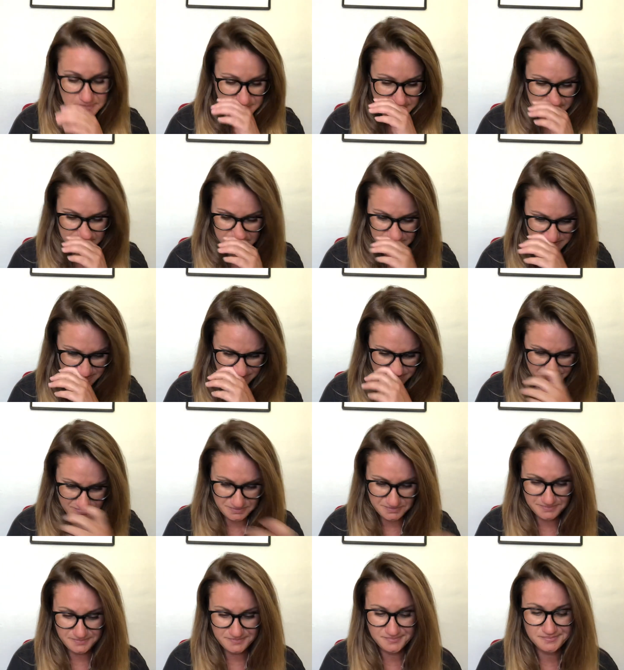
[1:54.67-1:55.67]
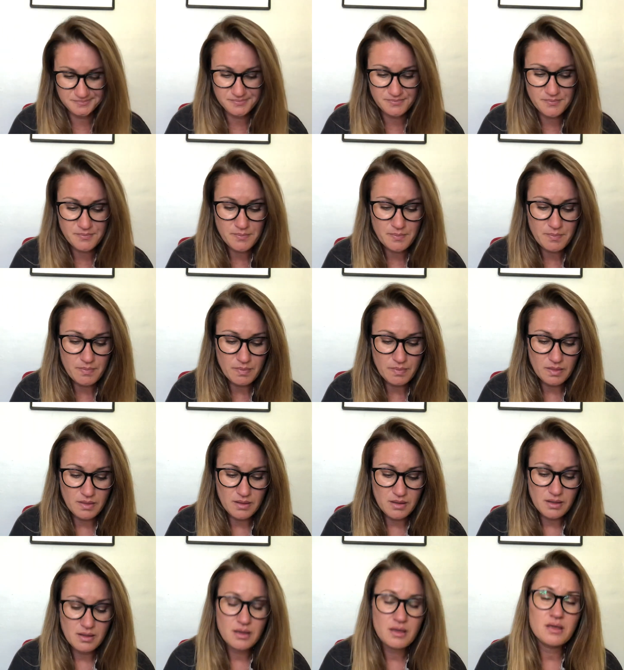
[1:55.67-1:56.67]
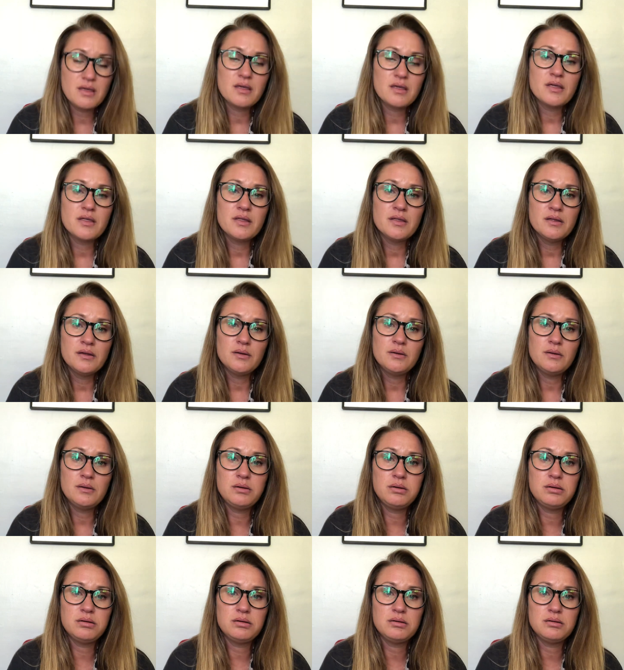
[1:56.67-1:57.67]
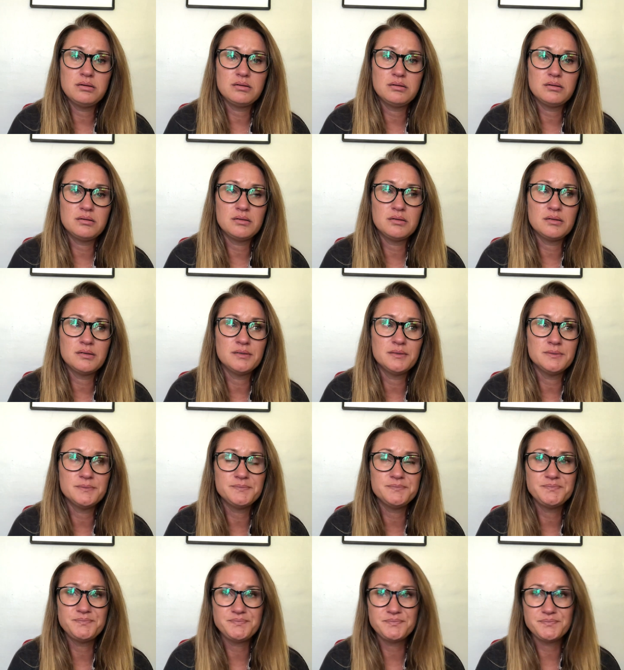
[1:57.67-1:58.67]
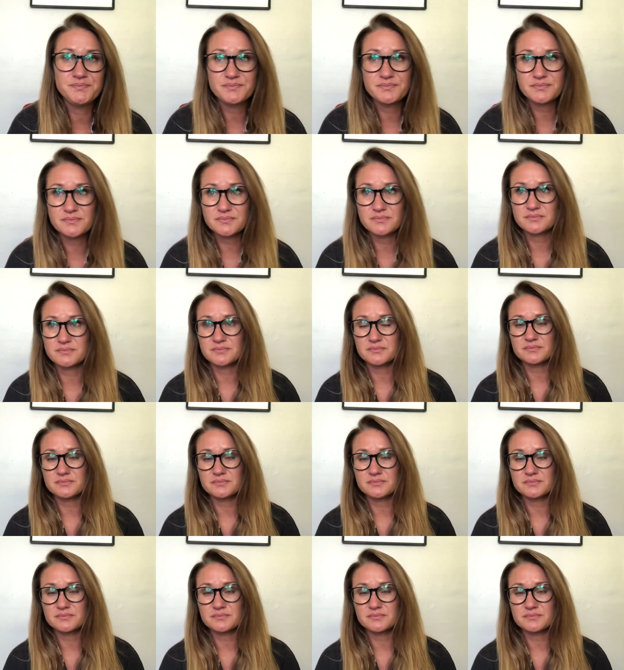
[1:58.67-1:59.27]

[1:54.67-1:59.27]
Nothing is said.